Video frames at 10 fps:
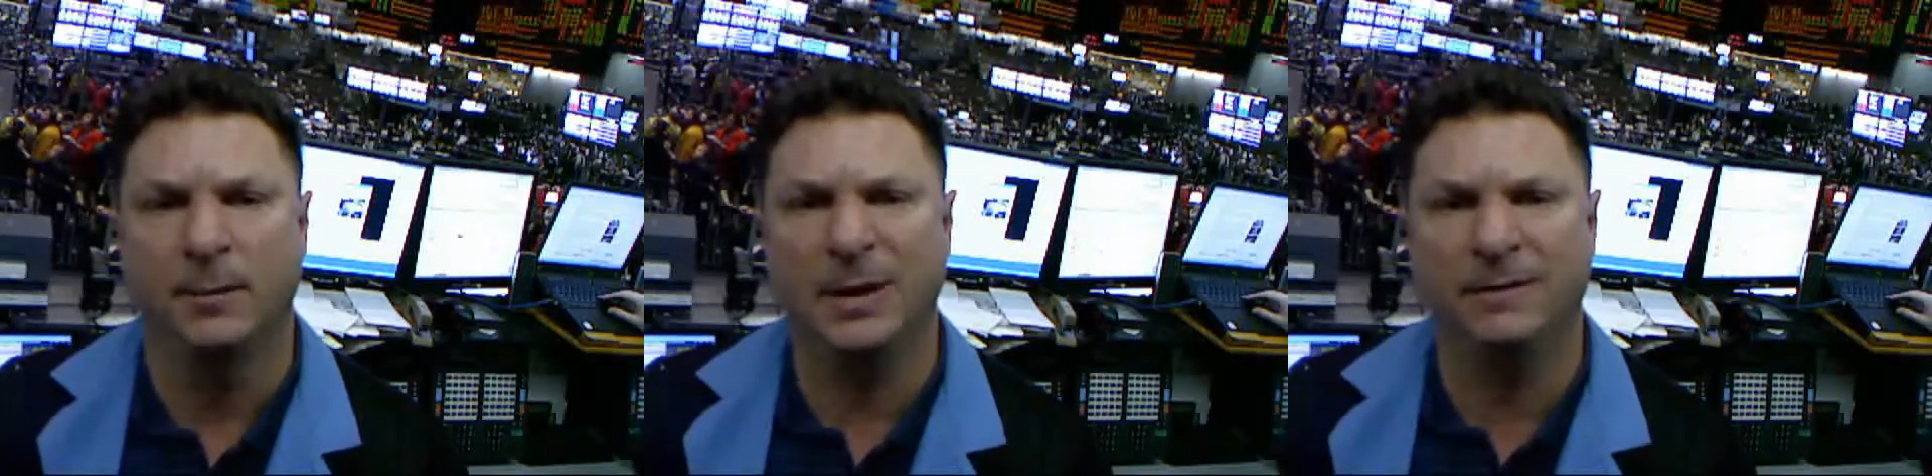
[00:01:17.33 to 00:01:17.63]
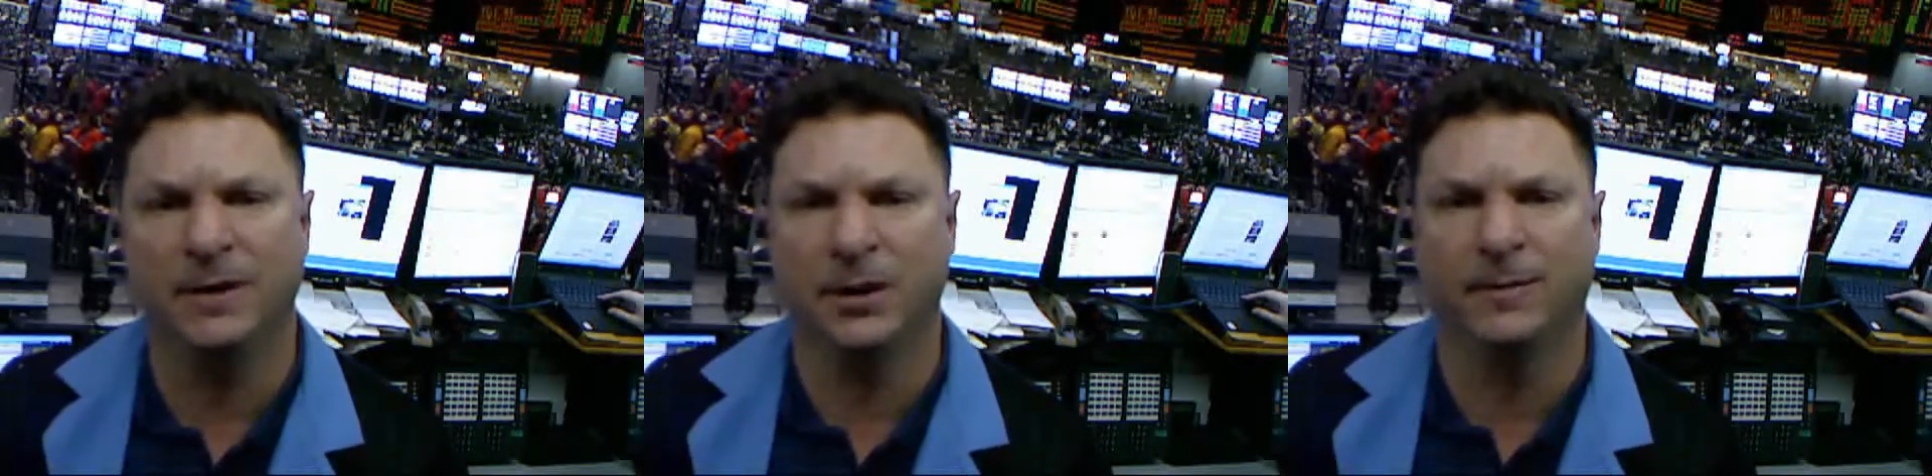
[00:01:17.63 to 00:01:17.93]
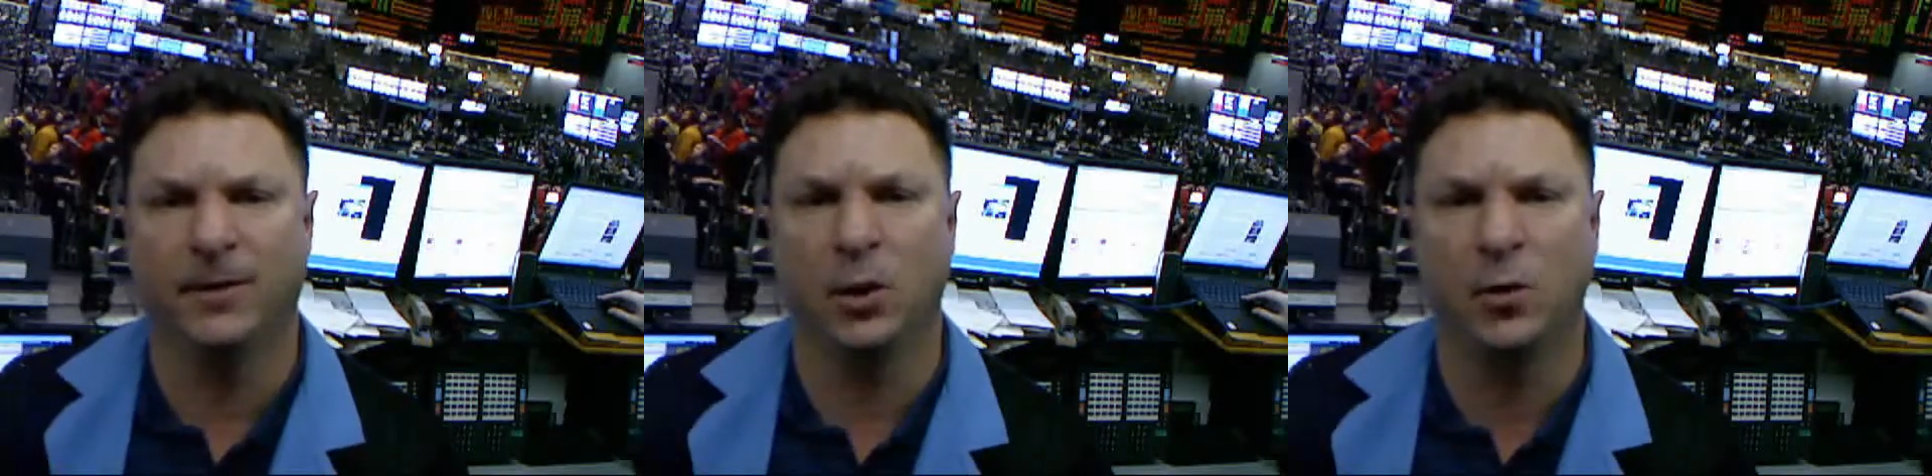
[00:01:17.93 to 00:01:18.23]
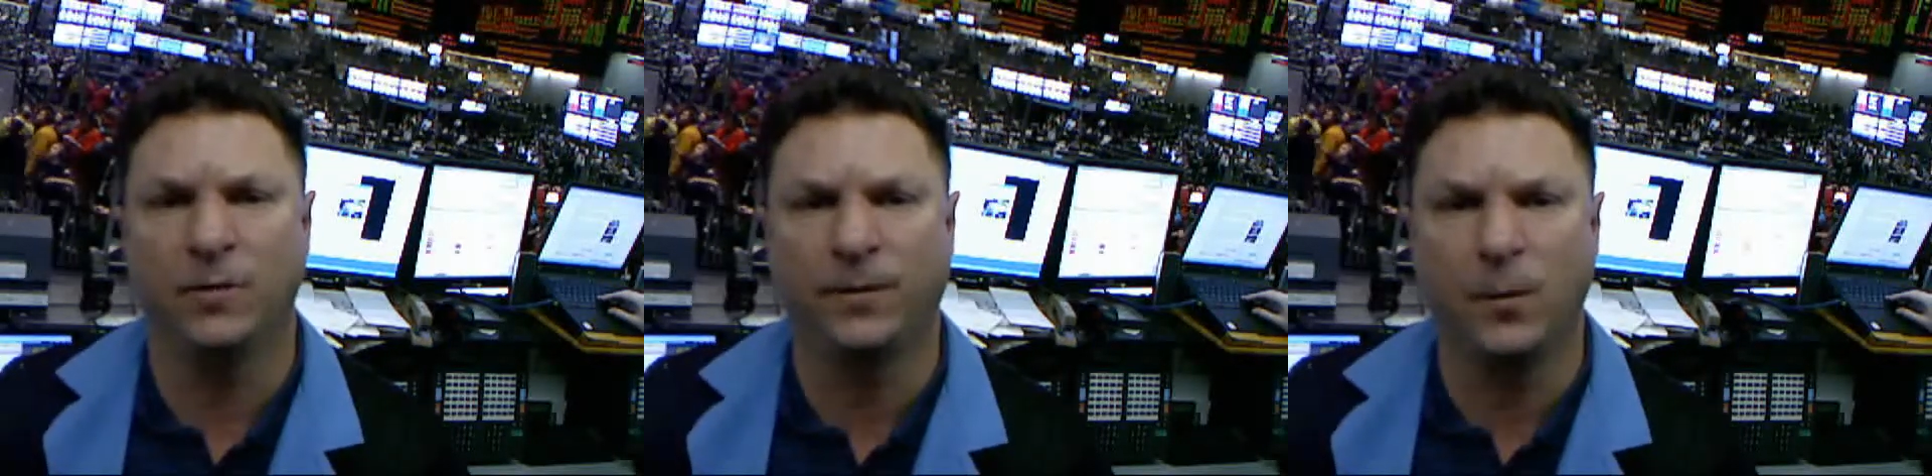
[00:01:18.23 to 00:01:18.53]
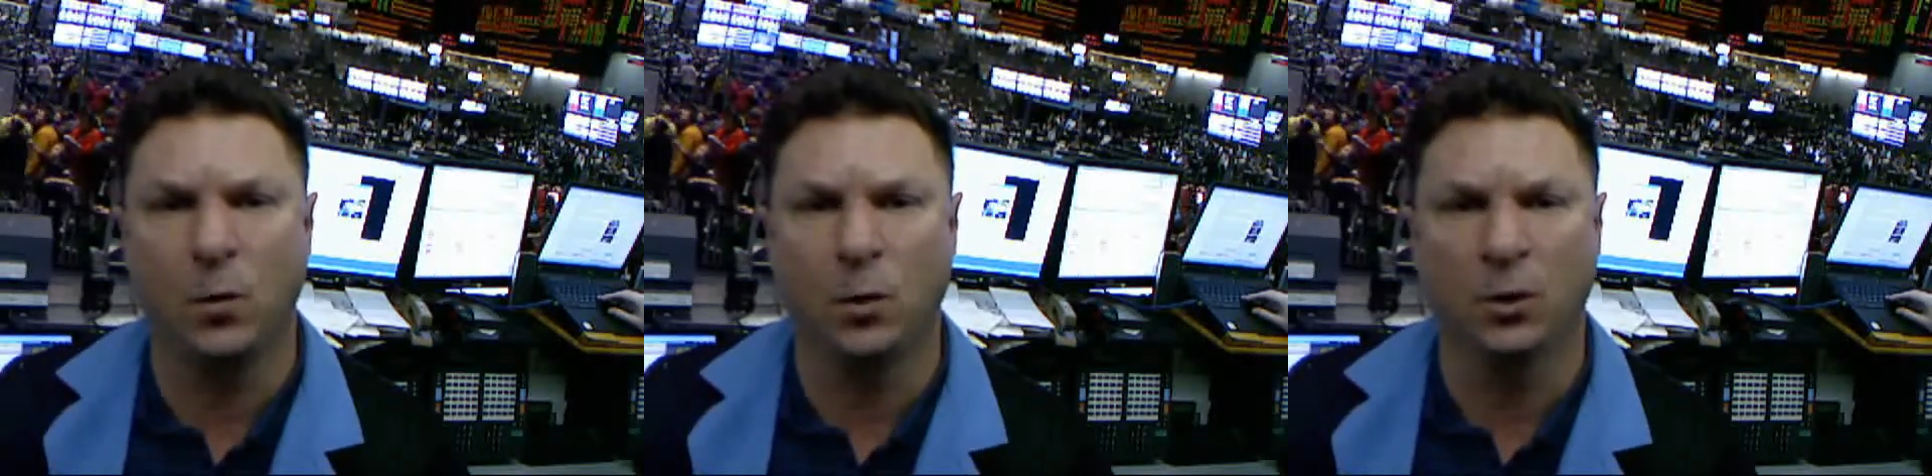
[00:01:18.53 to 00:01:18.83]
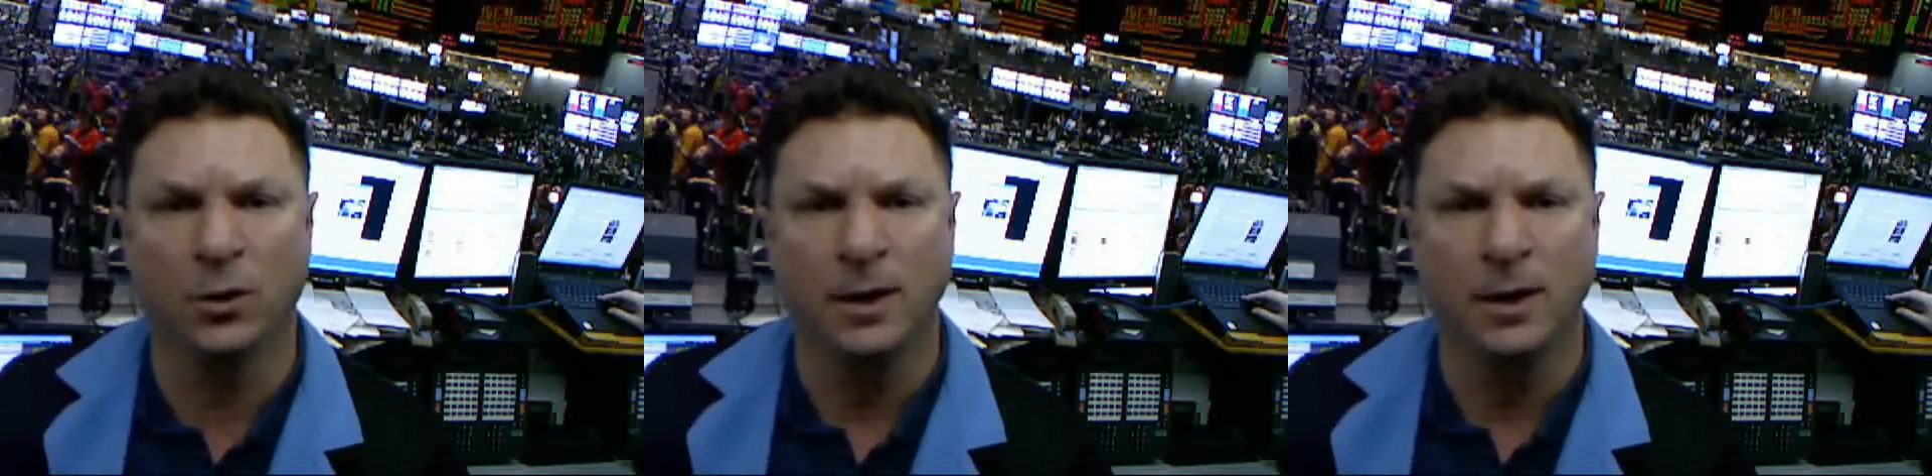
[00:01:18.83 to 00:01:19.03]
pivot of 04.